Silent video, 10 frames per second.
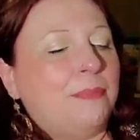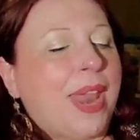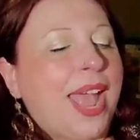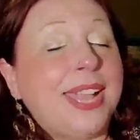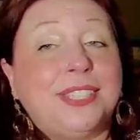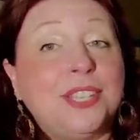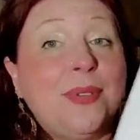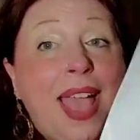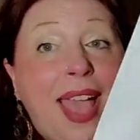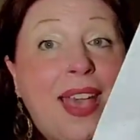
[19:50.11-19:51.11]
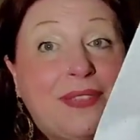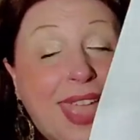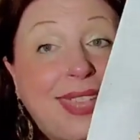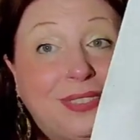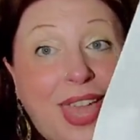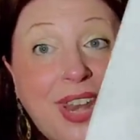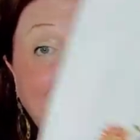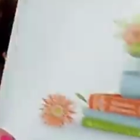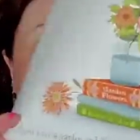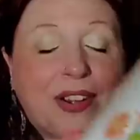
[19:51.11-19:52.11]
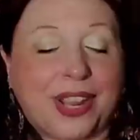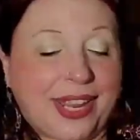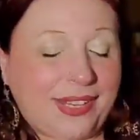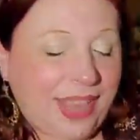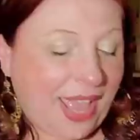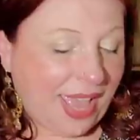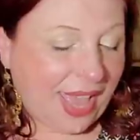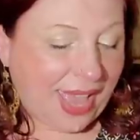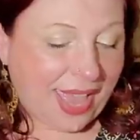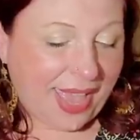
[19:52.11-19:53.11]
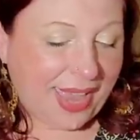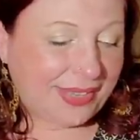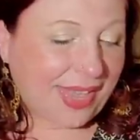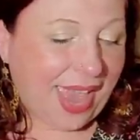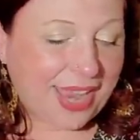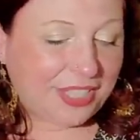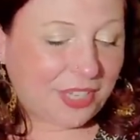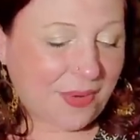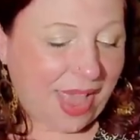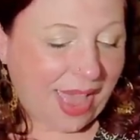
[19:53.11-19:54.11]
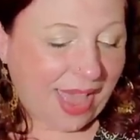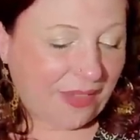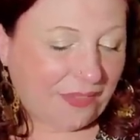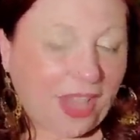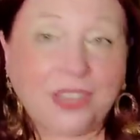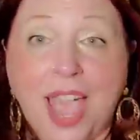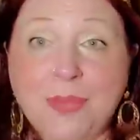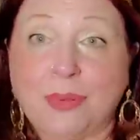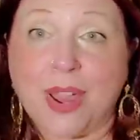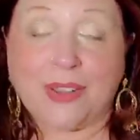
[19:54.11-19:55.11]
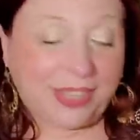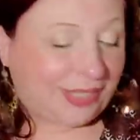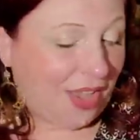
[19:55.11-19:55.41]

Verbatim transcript: but I do have a lettuce garden and I do have a library.